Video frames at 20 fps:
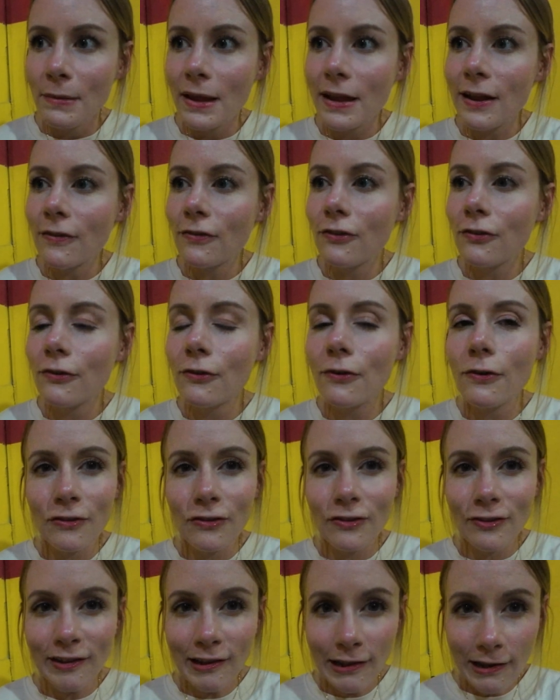It's
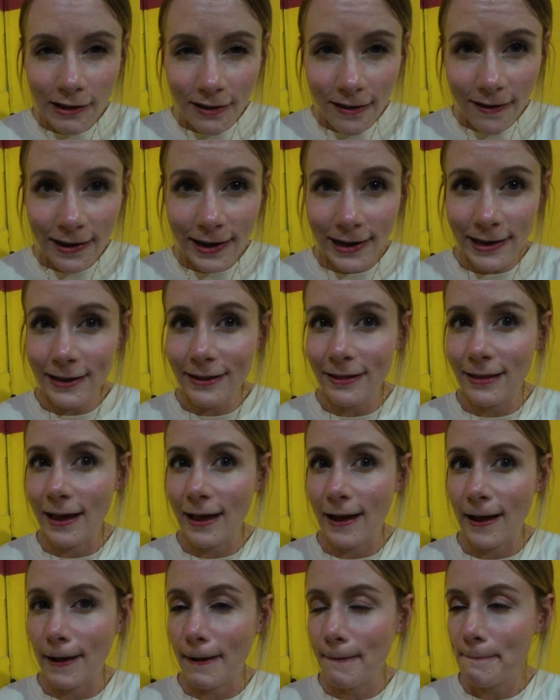slightly
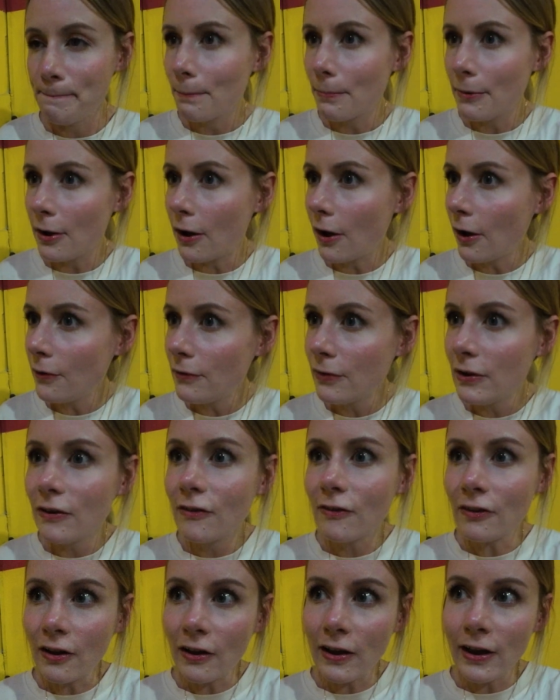there, but only
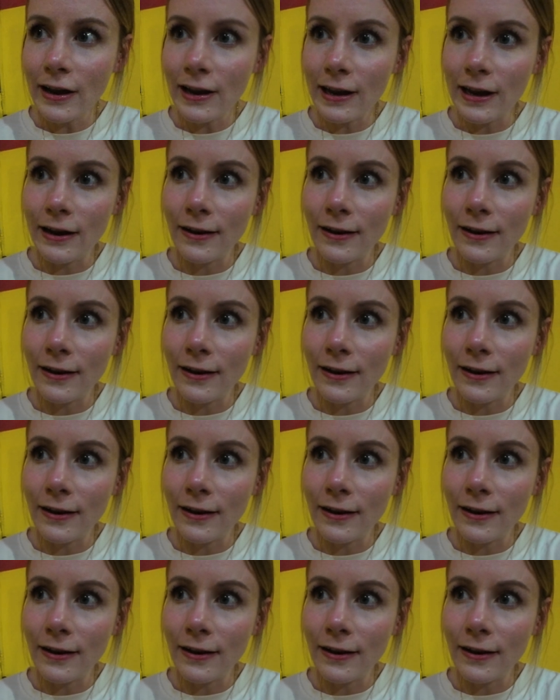slightly.